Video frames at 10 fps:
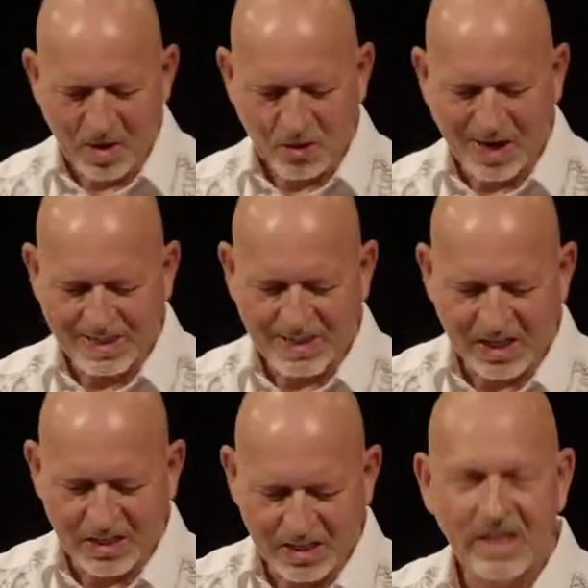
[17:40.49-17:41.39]

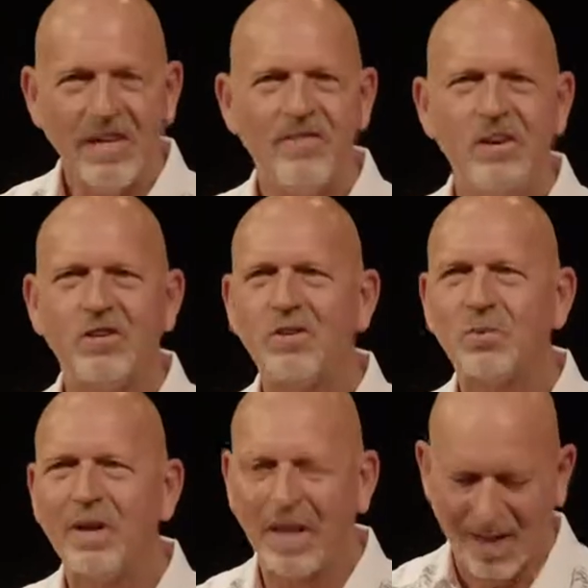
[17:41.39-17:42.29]
translation, Ephesians
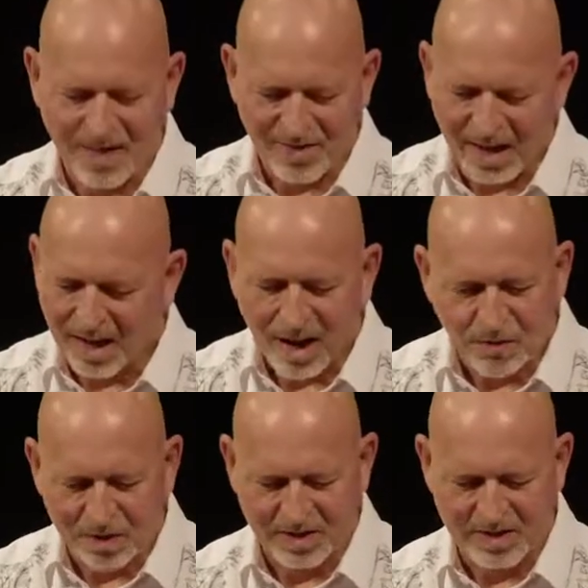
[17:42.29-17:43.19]
1.11, I love
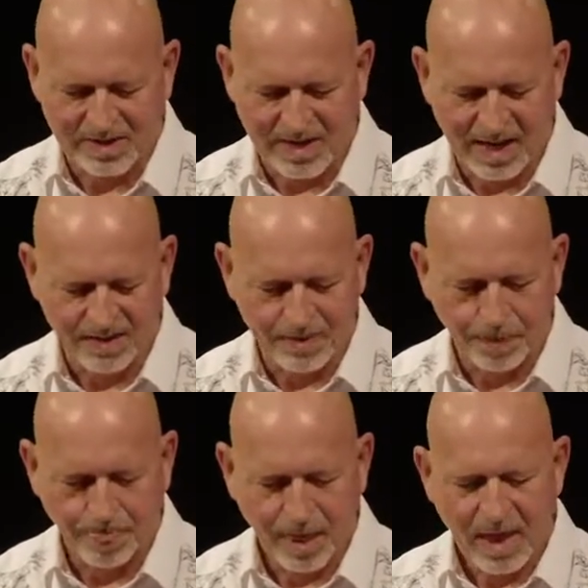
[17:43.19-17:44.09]
what this says.
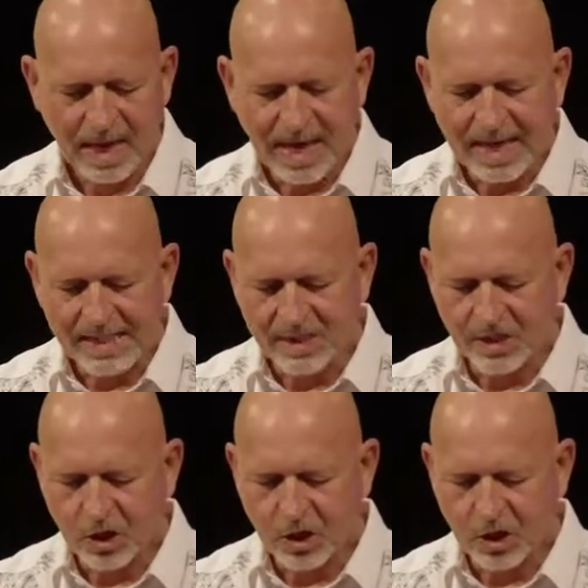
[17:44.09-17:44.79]
It's in